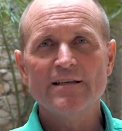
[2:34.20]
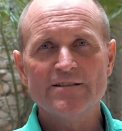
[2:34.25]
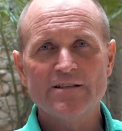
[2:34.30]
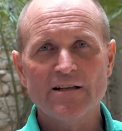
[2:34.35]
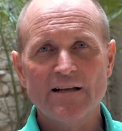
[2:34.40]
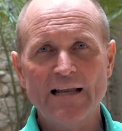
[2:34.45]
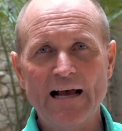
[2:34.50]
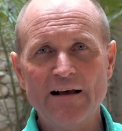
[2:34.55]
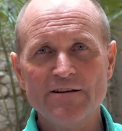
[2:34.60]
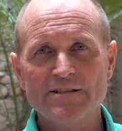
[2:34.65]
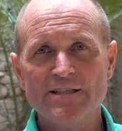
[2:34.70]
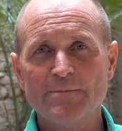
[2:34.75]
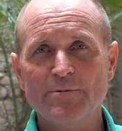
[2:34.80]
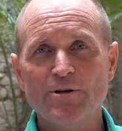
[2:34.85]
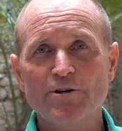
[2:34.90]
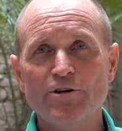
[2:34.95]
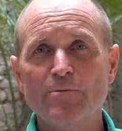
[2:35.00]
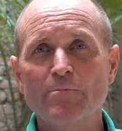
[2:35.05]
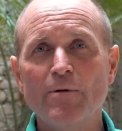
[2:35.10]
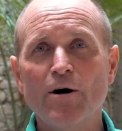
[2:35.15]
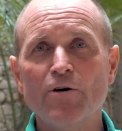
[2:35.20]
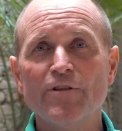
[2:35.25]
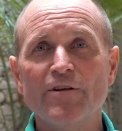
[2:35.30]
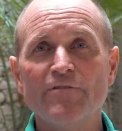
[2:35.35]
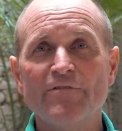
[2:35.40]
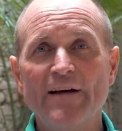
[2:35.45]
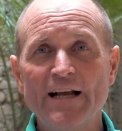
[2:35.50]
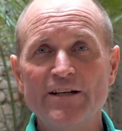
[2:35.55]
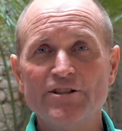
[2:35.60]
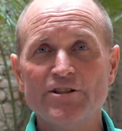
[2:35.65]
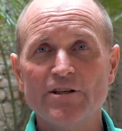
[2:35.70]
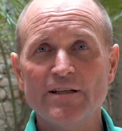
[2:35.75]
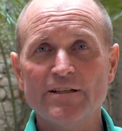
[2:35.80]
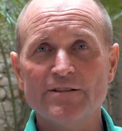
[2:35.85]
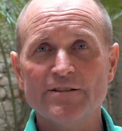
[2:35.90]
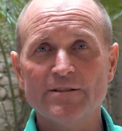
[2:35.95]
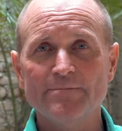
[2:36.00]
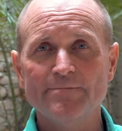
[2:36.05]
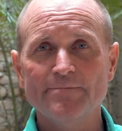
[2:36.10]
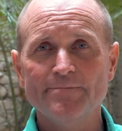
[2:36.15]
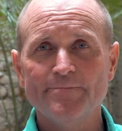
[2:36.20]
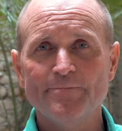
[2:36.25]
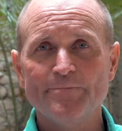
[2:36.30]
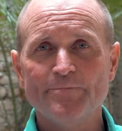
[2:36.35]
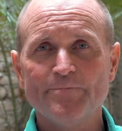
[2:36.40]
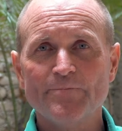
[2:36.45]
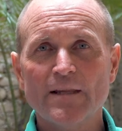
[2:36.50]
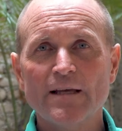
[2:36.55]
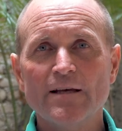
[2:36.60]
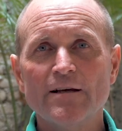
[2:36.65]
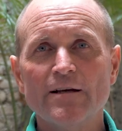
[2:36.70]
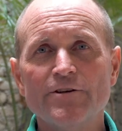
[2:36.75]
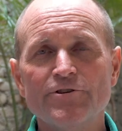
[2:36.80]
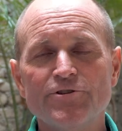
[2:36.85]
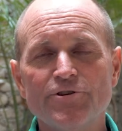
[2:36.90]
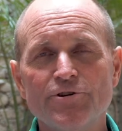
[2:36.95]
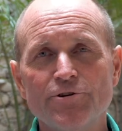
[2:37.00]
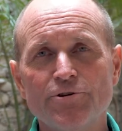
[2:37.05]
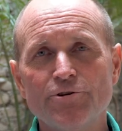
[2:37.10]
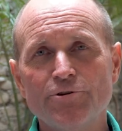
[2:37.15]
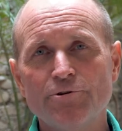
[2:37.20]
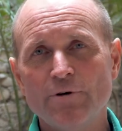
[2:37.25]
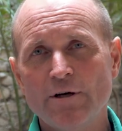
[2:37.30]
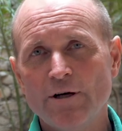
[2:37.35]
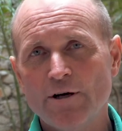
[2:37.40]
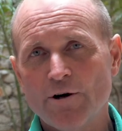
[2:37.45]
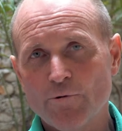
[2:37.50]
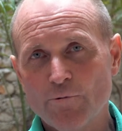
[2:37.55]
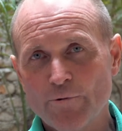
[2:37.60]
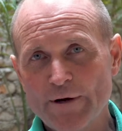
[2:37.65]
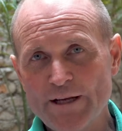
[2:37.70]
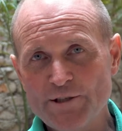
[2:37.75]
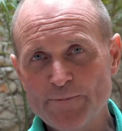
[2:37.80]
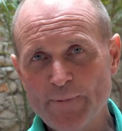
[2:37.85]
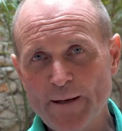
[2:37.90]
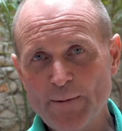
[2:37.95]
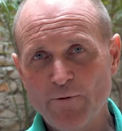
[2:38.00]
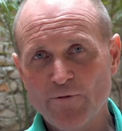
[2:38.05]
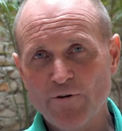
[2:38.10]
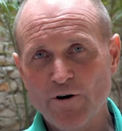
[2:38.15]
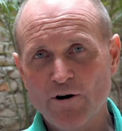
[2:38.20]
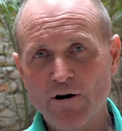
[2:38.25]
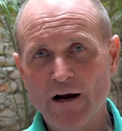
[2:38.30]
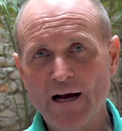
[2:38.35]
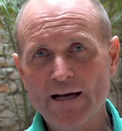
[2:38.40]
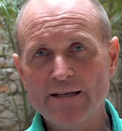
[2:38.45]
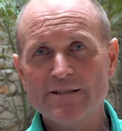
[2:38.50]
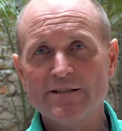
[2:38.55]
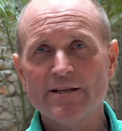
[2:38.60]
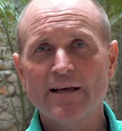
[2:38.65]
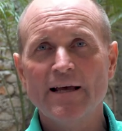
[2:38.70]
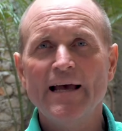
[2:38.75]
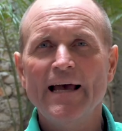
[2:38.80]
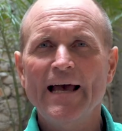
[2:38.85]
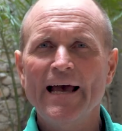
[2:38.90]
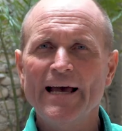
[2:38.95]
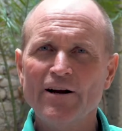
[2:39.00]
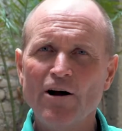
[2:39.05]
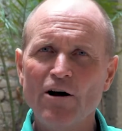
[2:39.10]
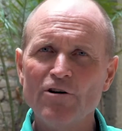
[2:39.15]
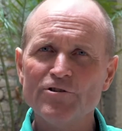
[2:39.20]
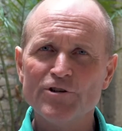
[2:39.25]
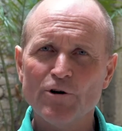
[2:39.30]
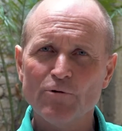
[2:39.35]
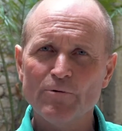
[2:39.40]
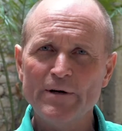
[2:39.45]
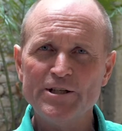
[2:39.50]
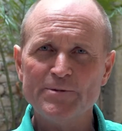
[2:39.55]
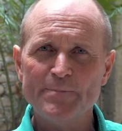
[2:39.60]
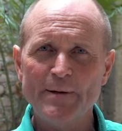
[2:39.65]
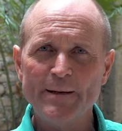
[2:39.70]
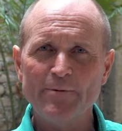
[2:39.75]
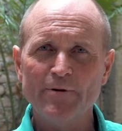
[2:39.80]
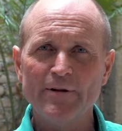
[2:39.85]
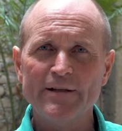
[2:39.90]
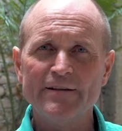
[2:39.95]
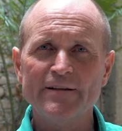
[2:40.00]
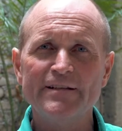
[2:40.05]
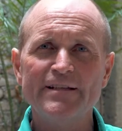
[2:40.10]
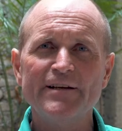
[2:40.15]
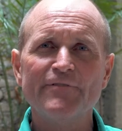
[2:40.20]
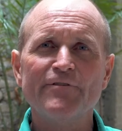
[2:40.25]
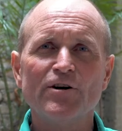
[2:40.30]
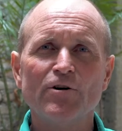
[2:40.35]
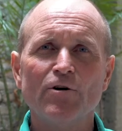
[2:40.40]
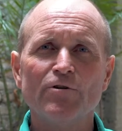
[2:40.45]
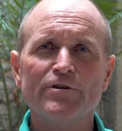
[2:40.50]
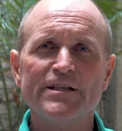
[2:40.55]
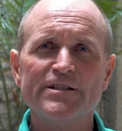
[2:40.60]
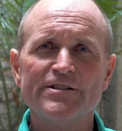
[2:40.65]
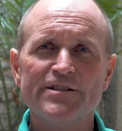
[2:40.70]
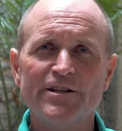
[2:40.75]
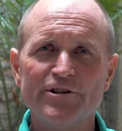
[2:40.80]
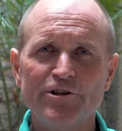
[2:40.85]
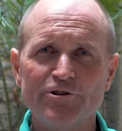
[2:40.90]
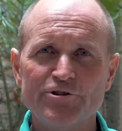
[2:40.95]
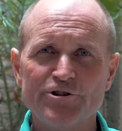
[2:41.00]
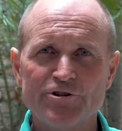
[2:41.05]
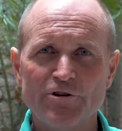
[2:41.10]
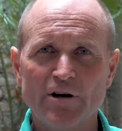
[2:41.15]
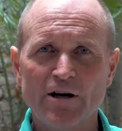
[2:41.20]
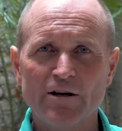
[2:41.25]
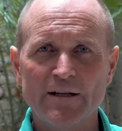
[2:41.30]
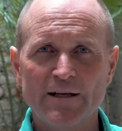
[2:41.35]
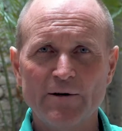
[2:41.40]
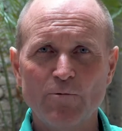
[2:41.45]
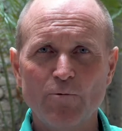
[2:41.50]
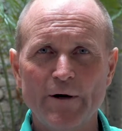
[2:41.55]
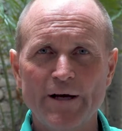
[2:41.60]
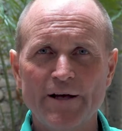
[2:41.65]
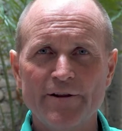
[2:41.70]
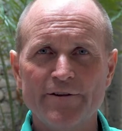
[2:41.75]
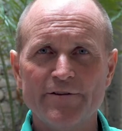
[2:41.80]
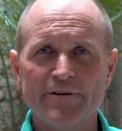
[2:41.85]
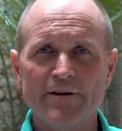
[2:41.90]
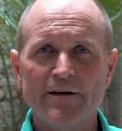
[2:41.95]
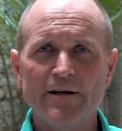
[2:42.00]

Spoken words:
This allows them to do both evangelism, to reach people for Christ, and also reach people in the difficulties that they're struggling with.